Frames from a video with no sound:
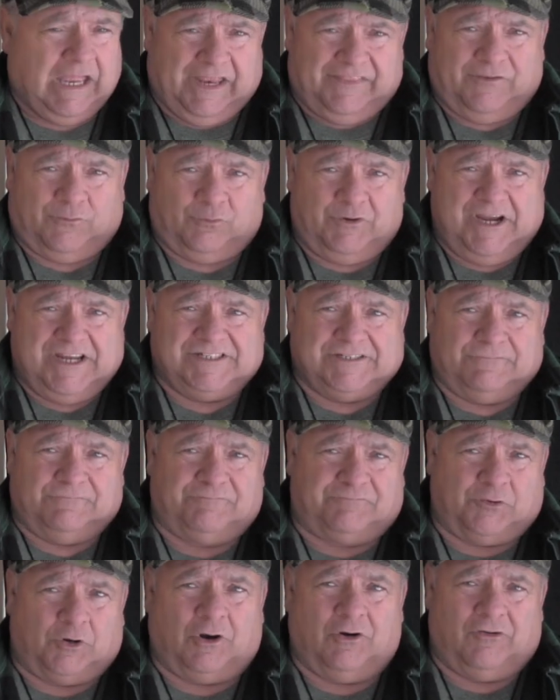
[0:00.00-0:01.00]
And the
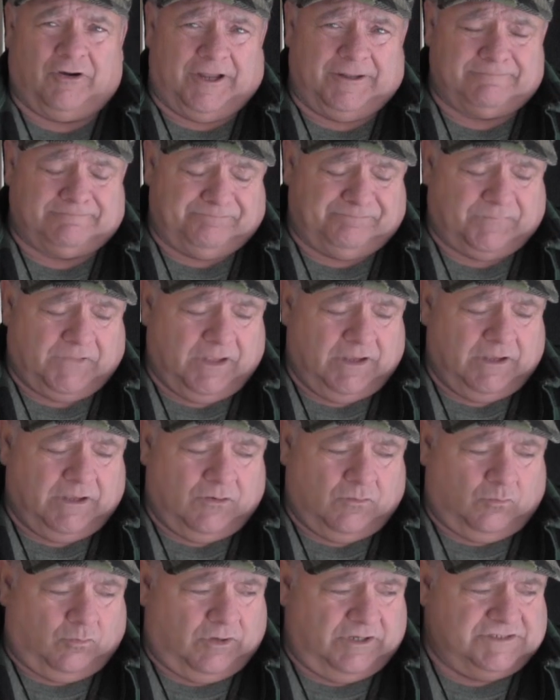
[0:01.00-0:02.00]
reason for it
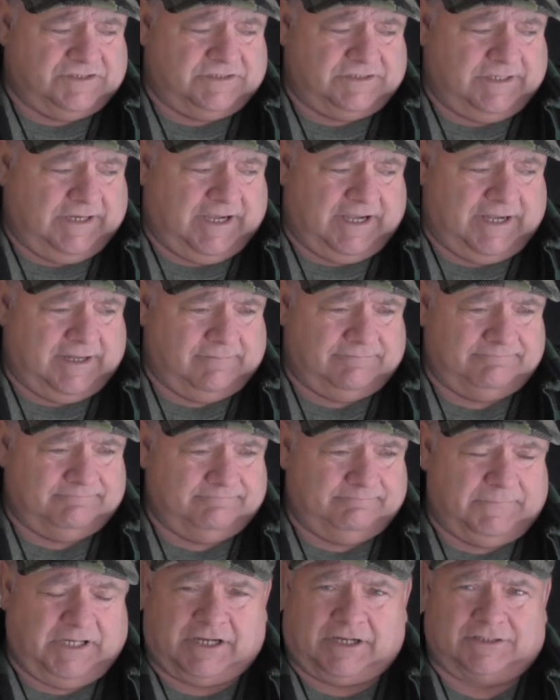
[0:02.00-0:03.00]
was
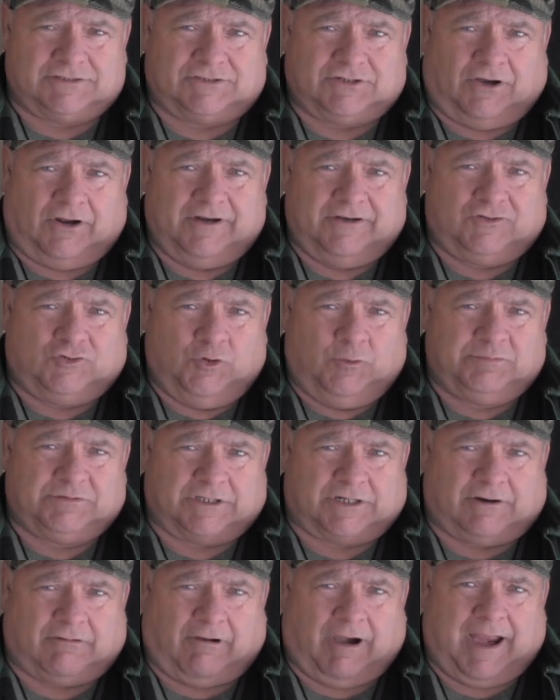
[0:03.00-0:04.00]
because sonotubes
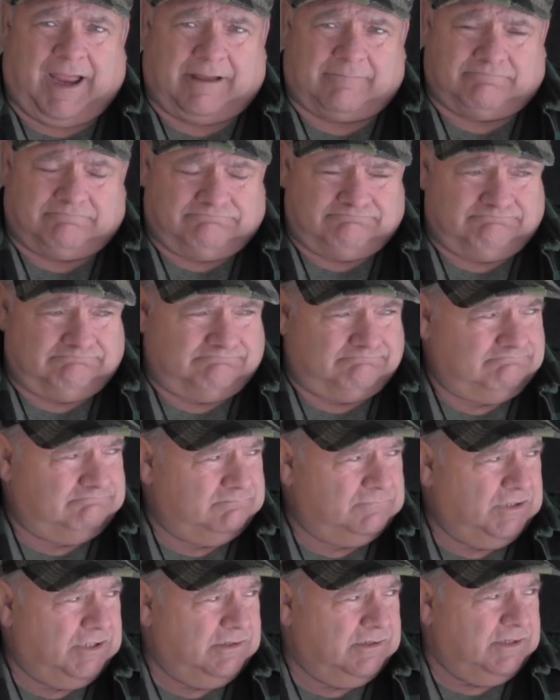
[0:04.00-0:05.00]
are crap.
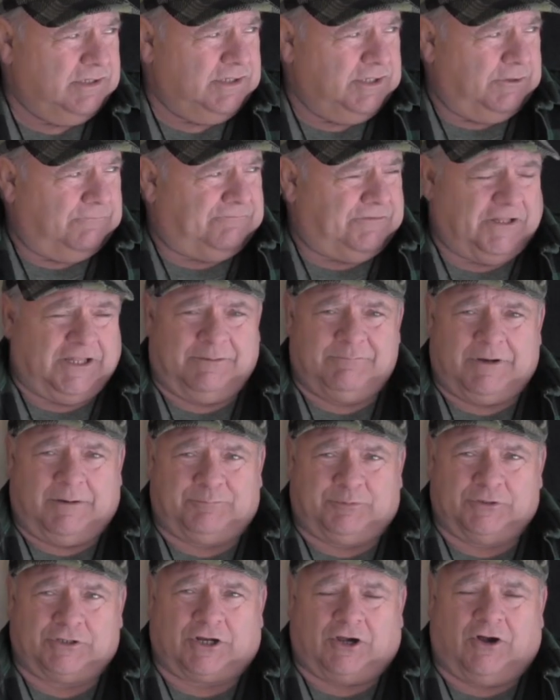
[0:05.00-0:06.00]
You fill them
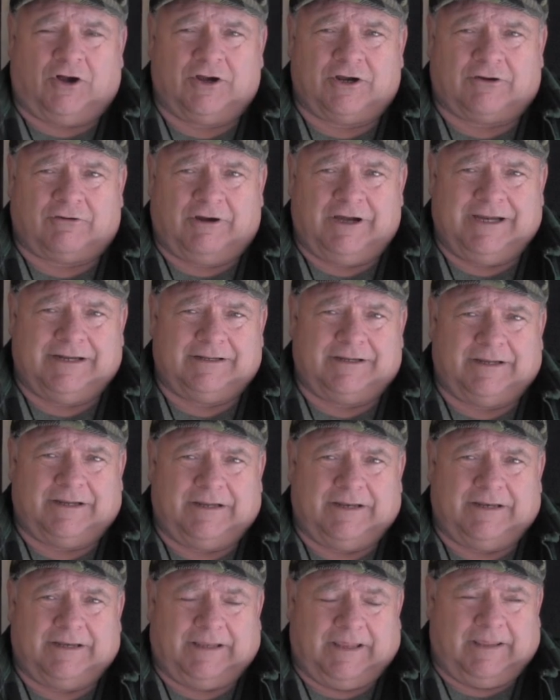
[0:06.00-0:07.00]
up with concrete,
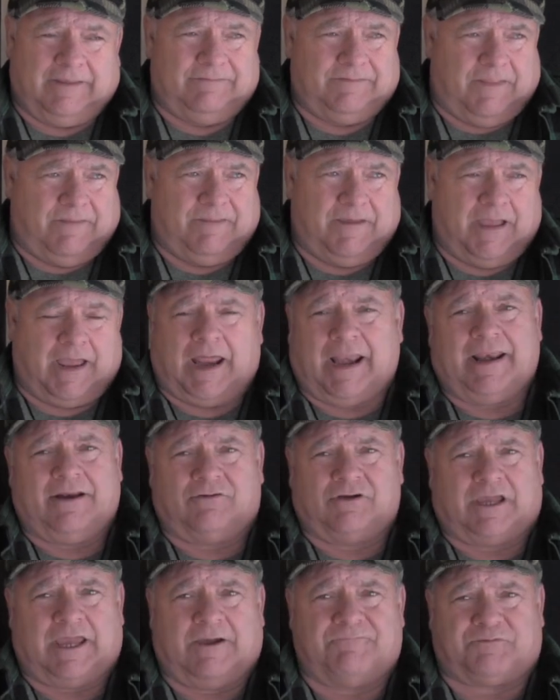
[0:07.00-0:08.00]
and then I
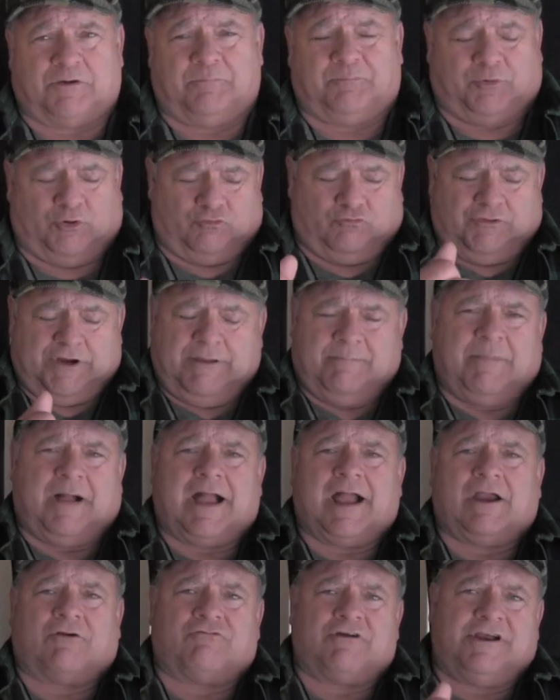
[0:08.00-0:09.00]
don't care if you put
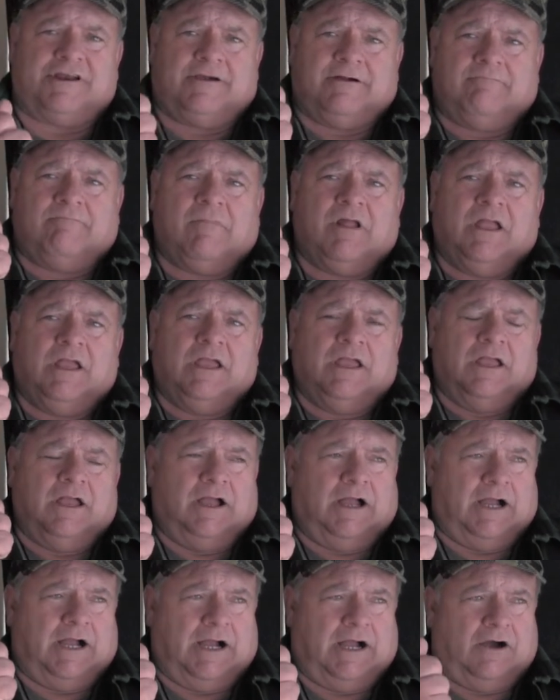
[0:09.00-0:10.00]
rebar in them.
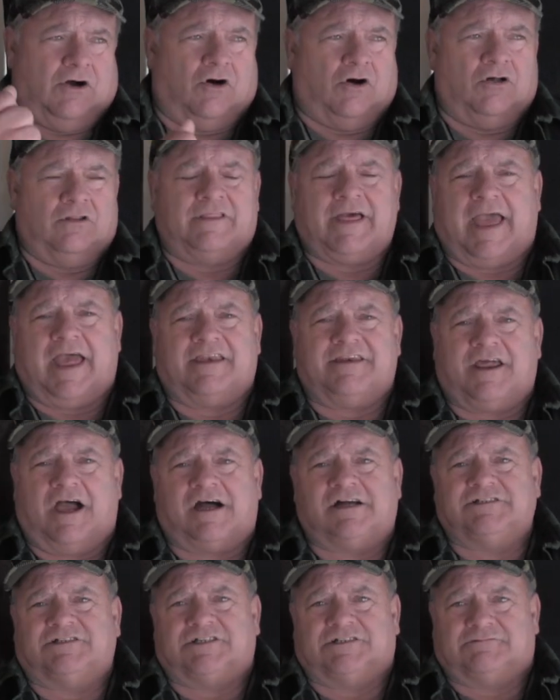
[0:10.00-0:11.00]
All that
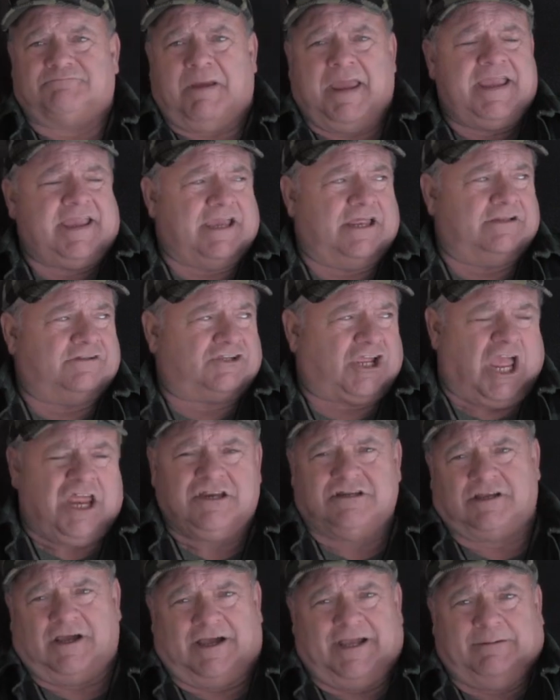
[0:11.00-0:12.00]
does is make it
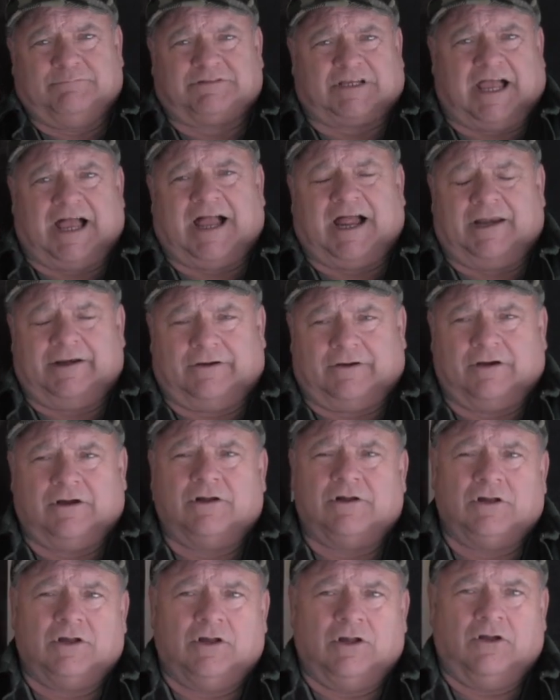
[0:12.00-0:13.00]
10 times harder
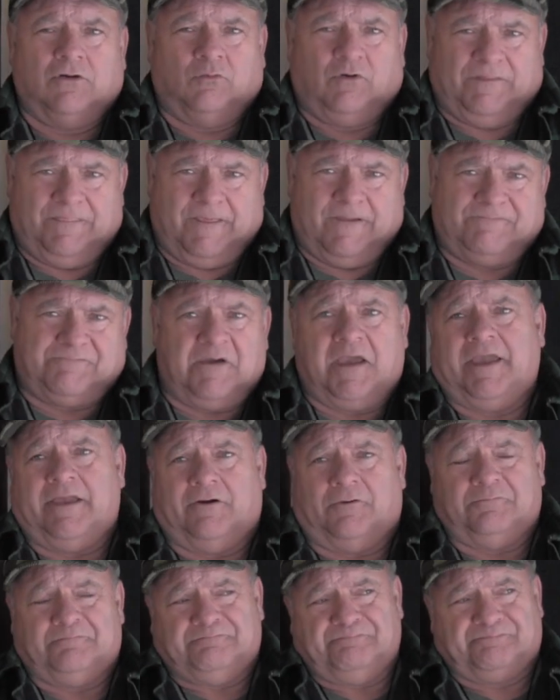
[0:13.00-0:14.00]
when they
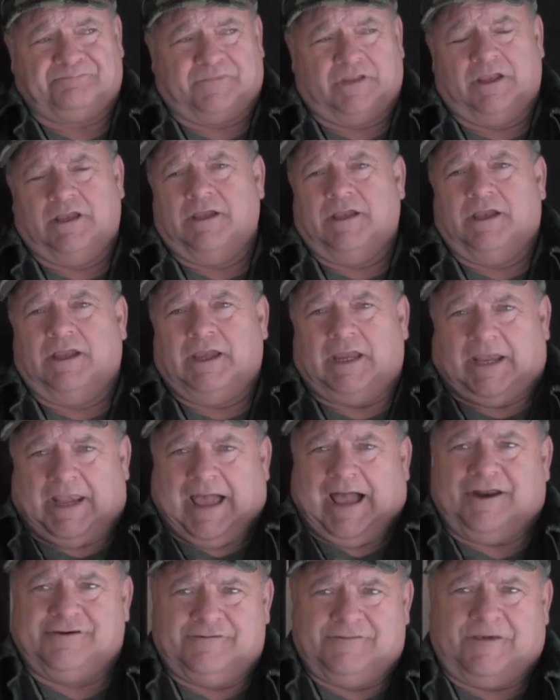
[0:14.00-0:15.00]
fail.
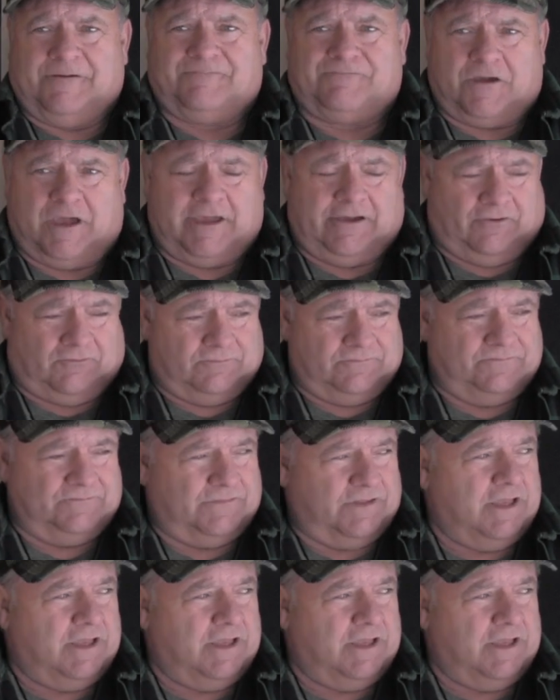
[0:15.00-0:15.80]
And how do they fail?